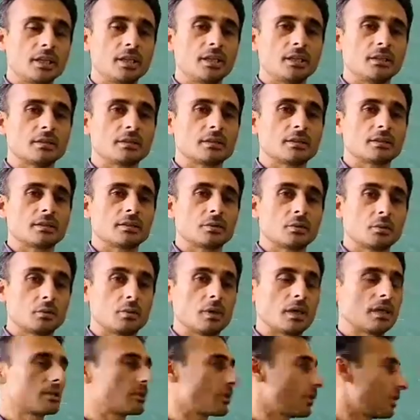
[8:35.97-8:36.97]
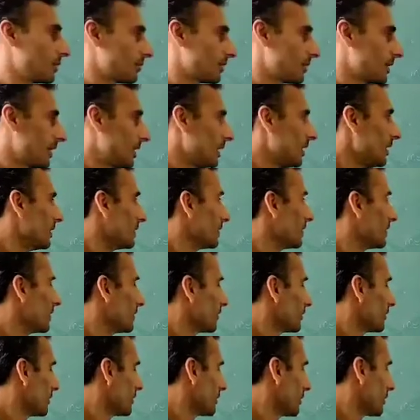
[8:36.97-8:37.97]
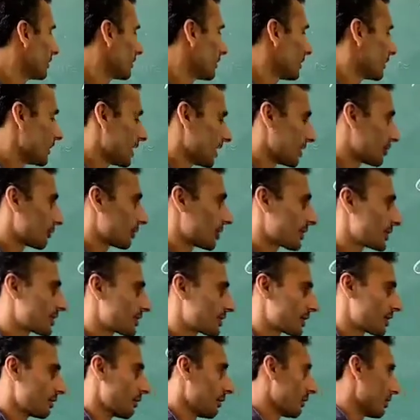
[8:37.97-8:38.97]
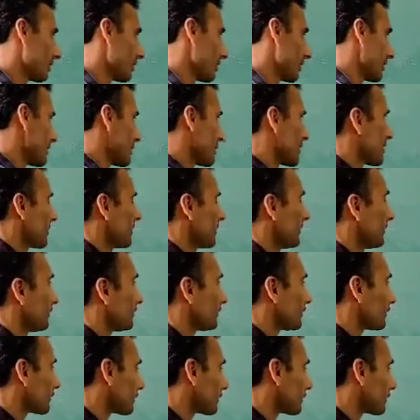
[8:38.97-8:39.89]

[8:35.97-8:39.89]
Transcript: the wealth of the equity shareholders.